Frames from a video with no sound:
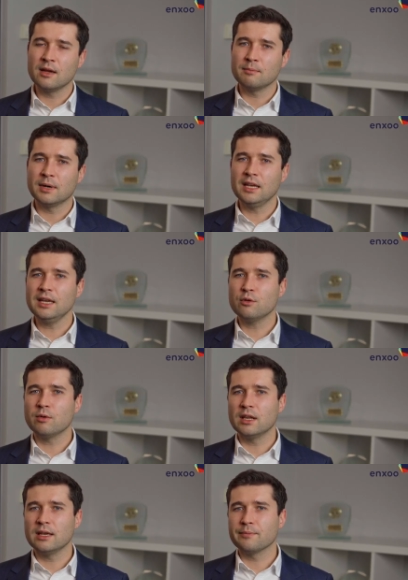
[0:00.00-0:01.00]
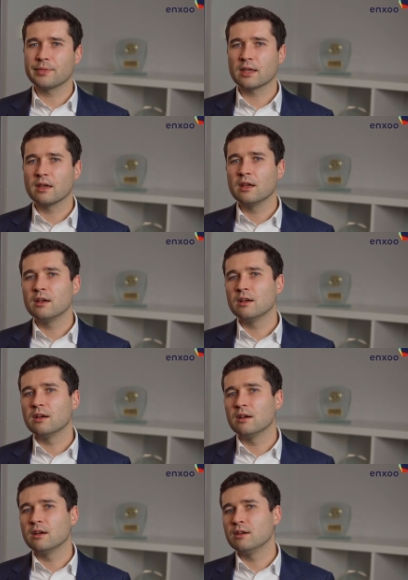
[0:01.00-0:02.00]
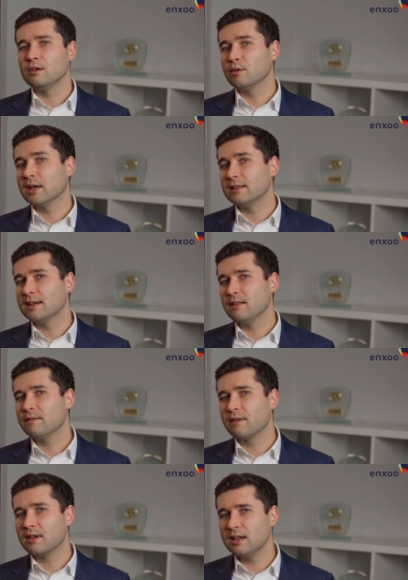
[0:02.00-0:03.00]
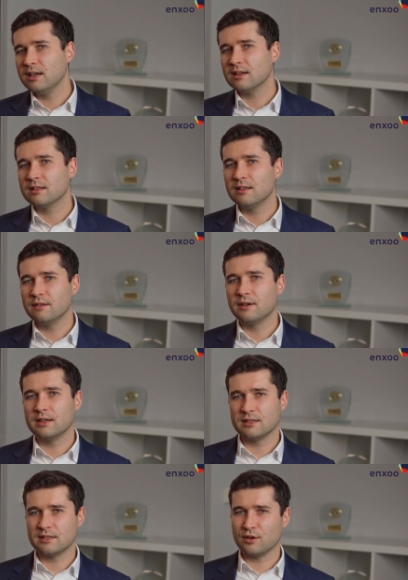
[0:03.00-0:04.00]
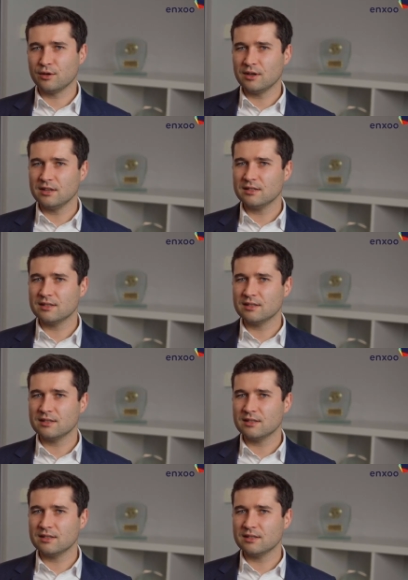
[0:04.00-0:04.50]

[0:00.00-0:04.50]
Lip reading: But equally, you can tell 3 different stories,